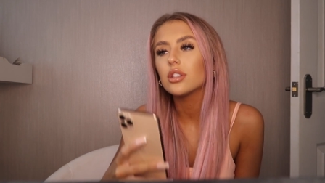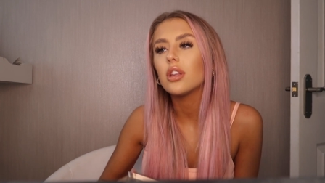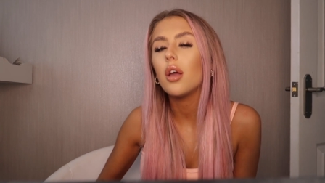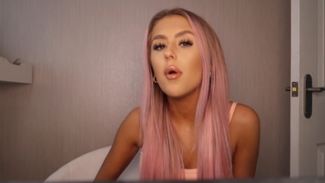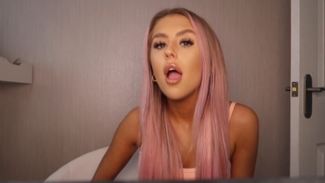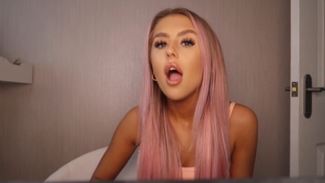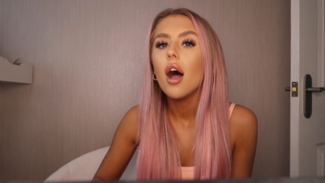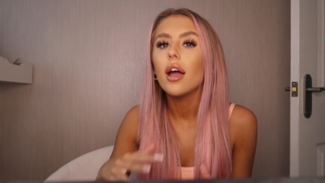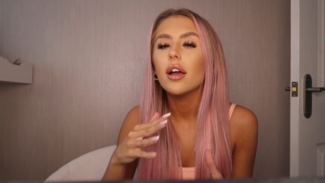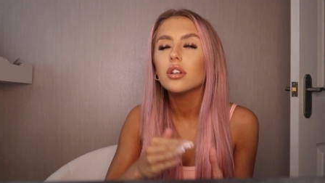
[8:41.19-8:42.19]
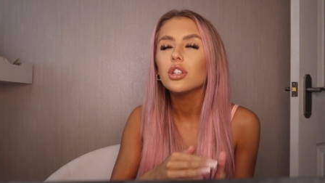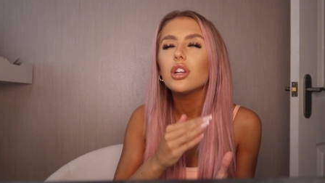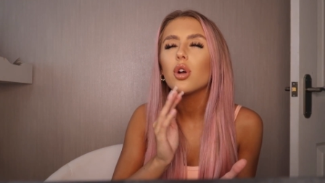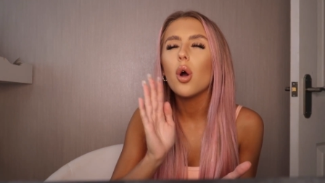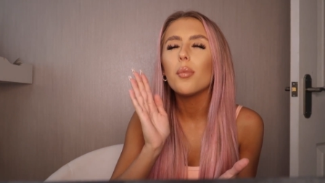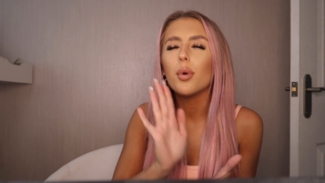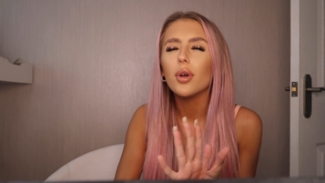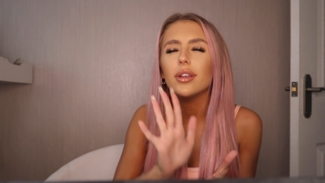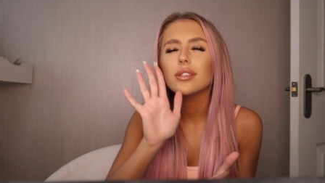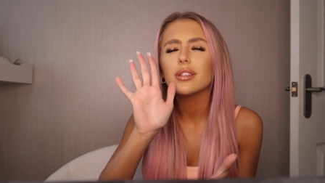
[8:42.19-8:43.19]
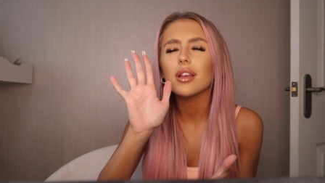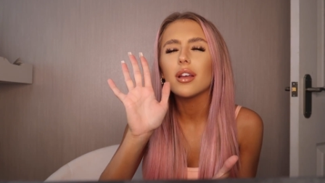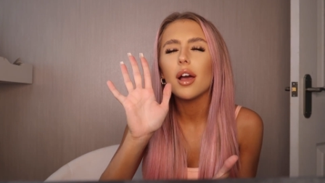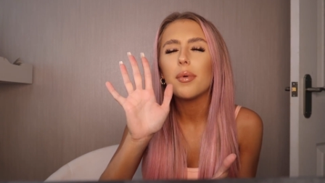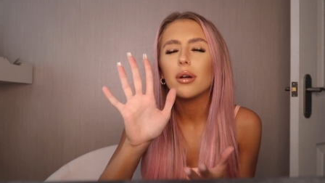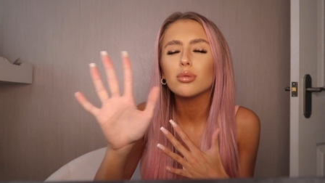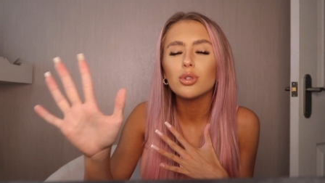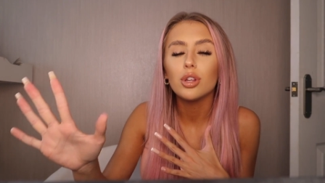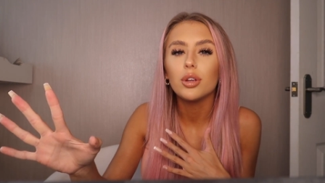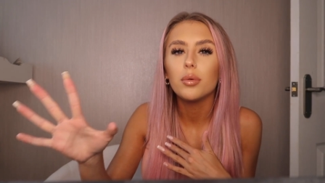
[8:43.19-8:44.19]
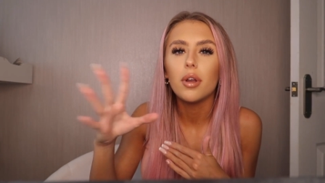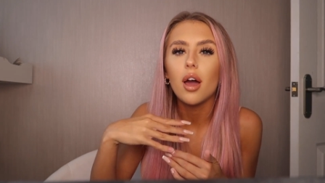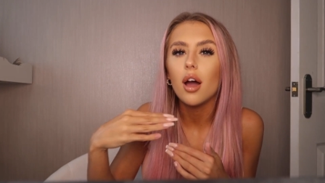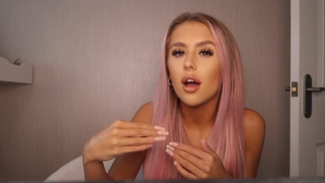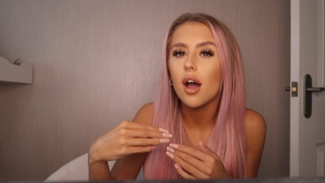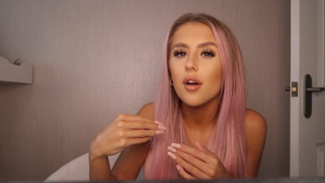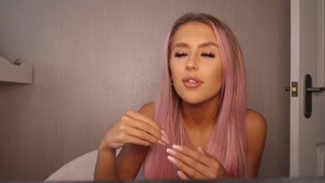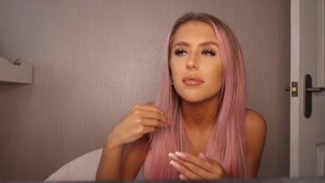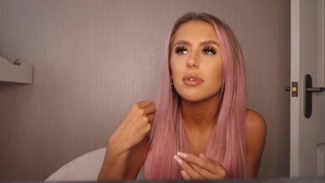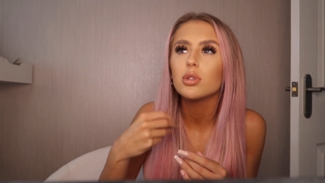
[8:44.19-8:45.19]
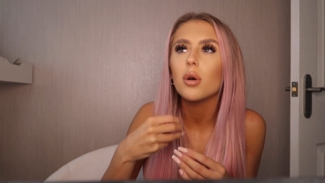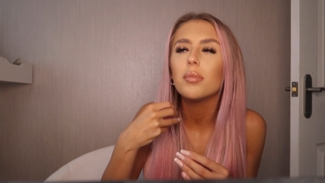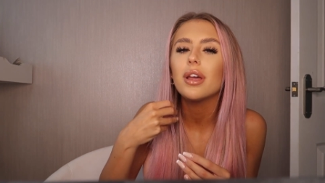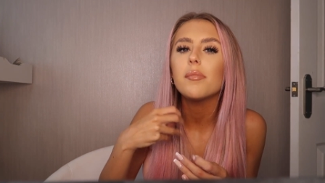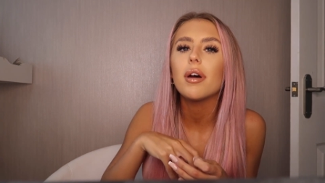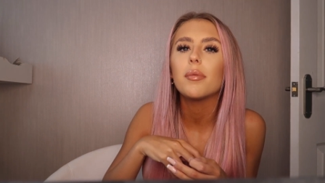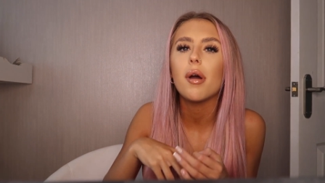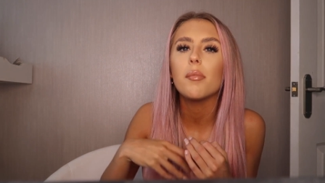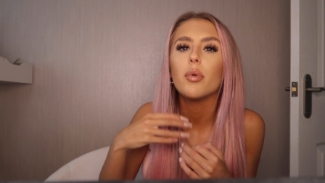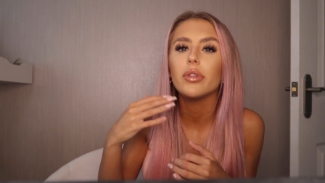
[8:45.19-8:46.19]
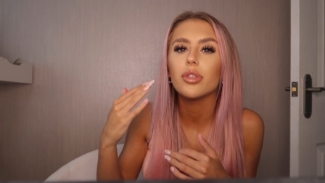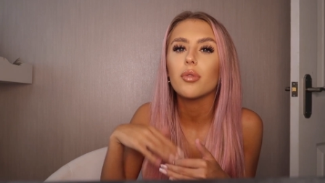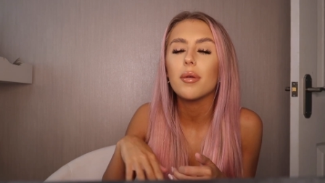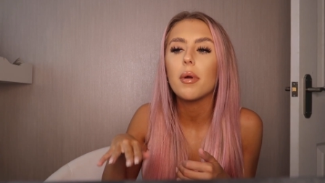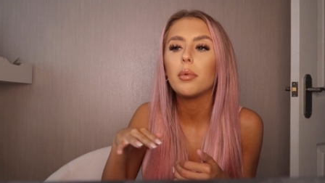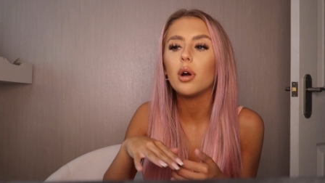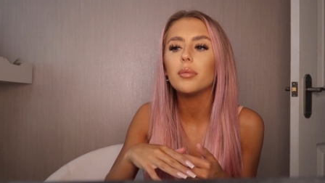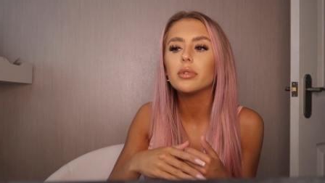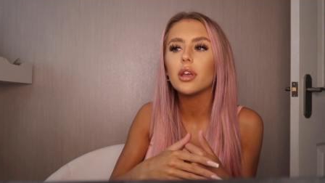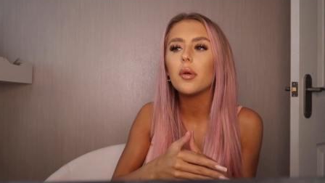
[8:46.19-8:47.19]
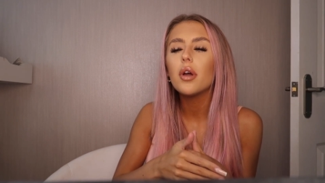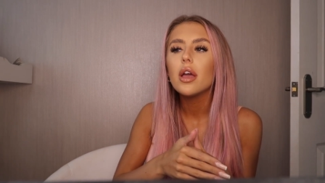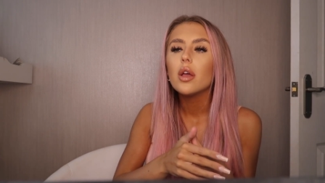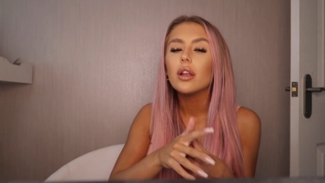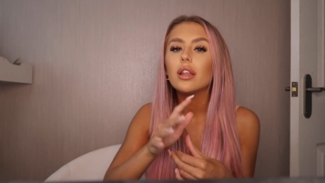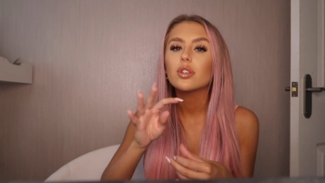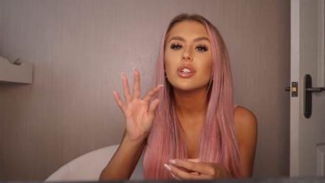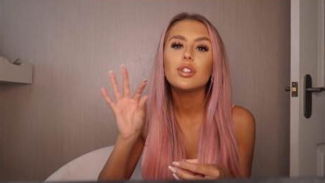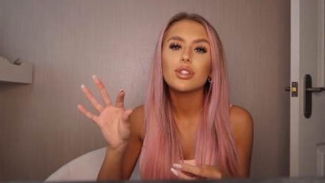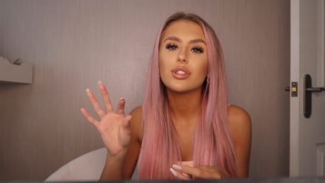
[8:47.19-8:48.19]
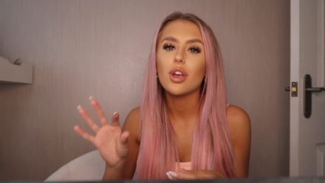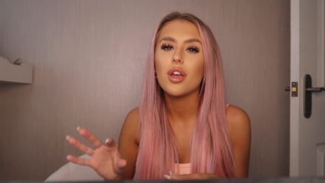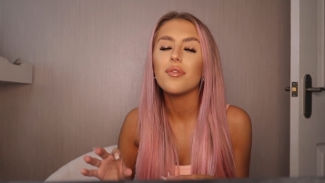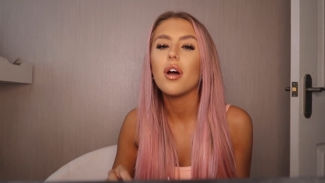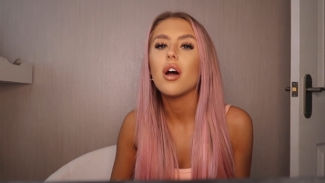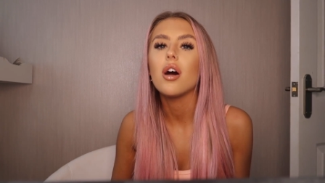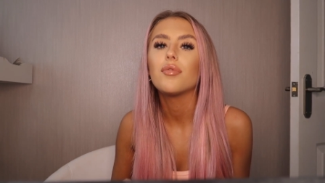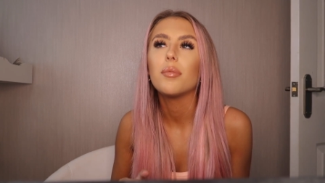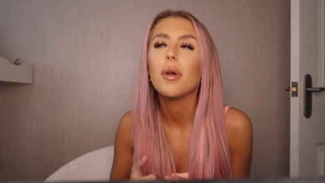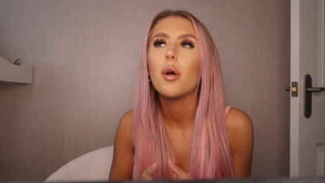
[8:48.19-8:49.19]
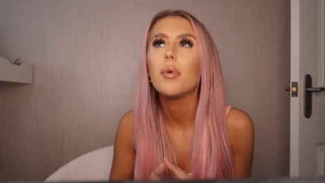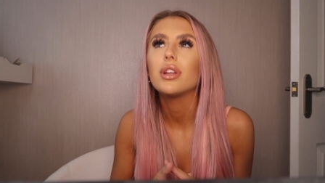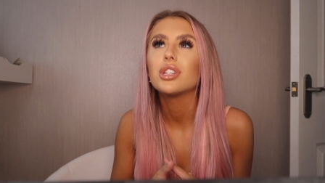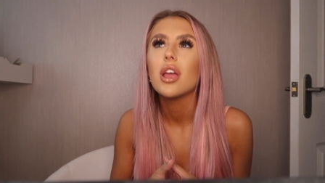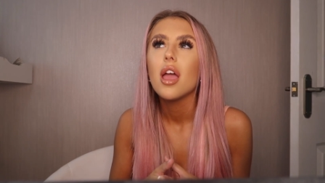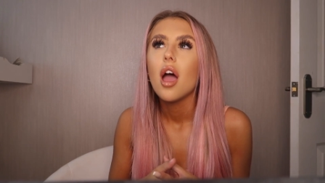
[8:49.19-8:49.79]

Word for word: So I actually got point about two and a half in my top lip and about zero point three in my bottom, so literally just over half a mil, which